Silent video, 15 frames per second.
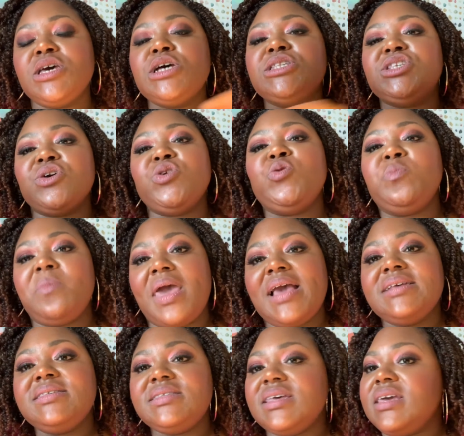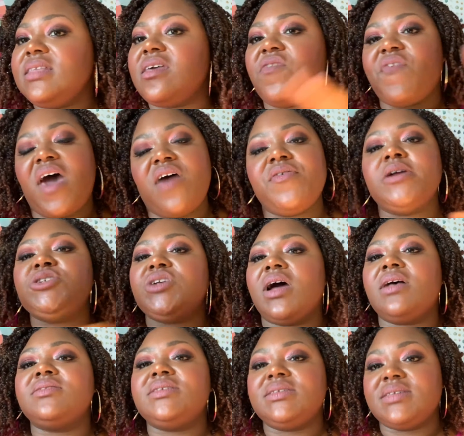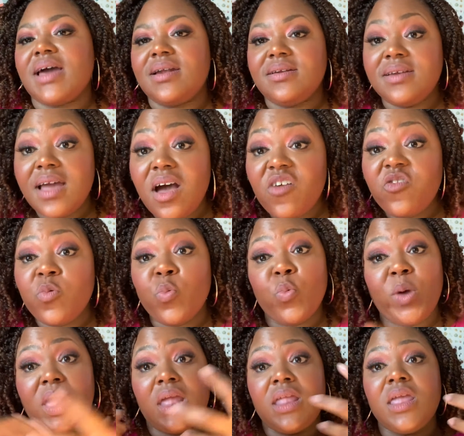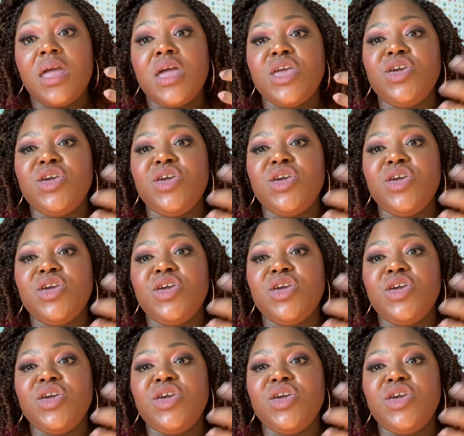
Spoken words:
So you may see that $500 is not enough when